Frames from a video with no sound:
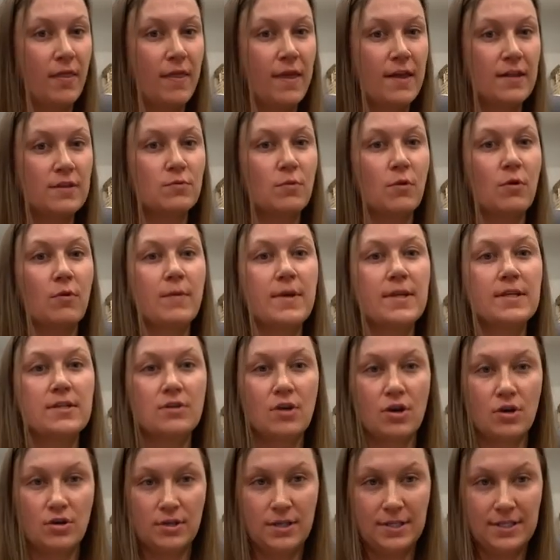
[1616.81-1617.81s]
that's where we
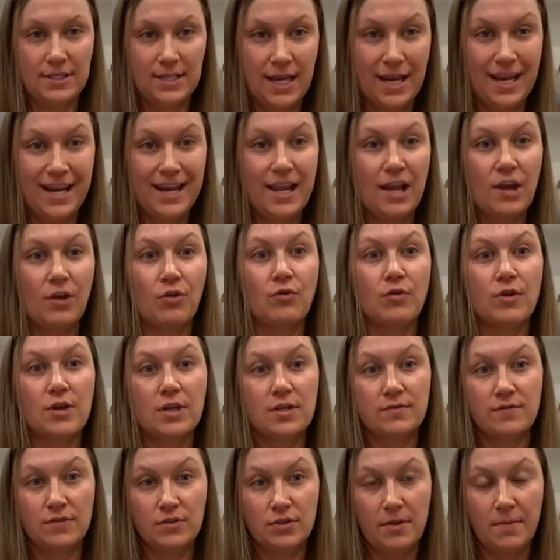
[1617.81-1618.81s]
start to see an increase
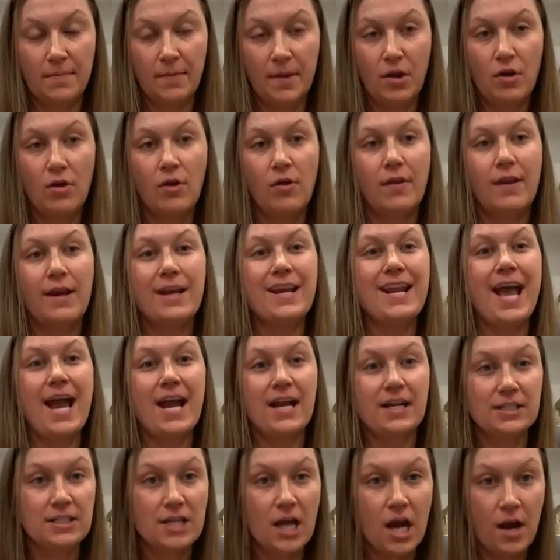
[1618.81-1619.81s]
for something called an
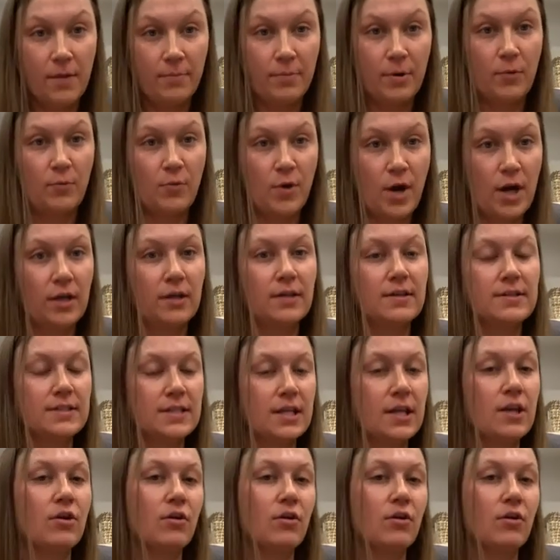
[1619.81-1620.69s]
ectopic pregnancy,